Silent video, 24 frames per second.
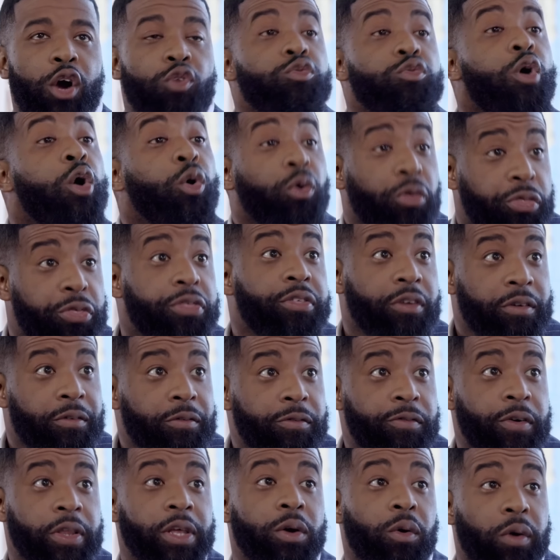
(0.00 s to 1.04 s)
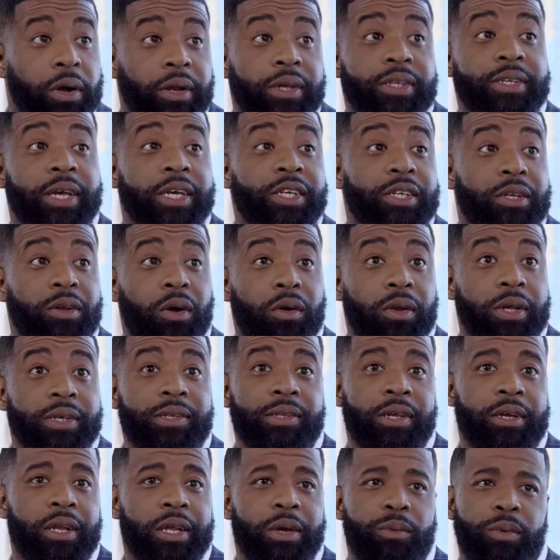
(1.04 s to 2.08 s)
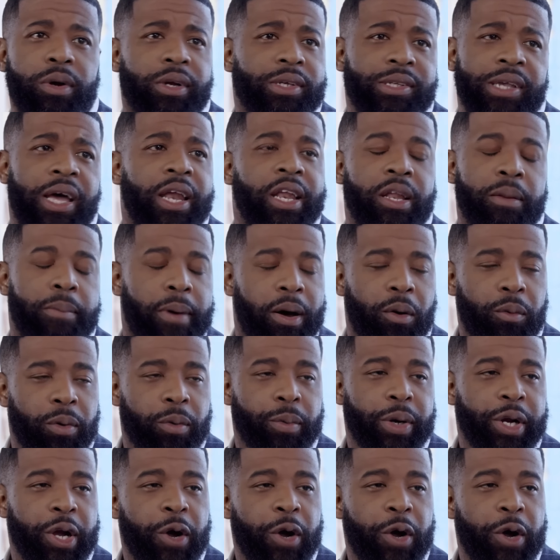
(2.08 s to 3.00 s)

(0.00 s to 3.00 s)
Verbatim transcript: growth for the organization holistically. We're excited about where we're